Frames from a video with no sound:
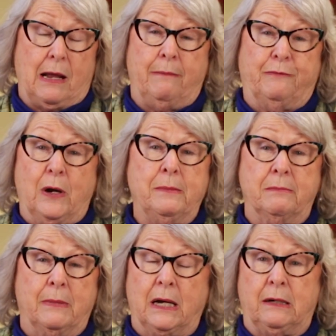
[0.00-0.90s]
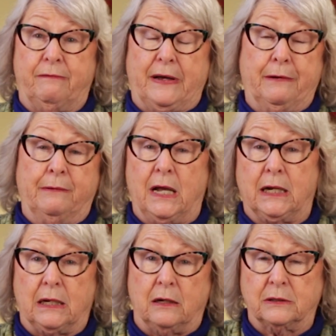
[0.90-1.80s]
"Oh, I'm framing mine. If I don't
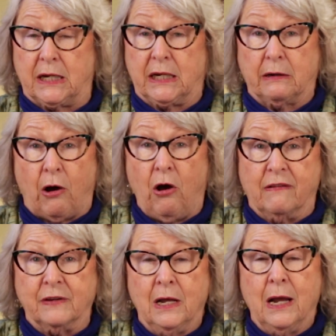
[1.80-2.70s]
like it, I'll take it off."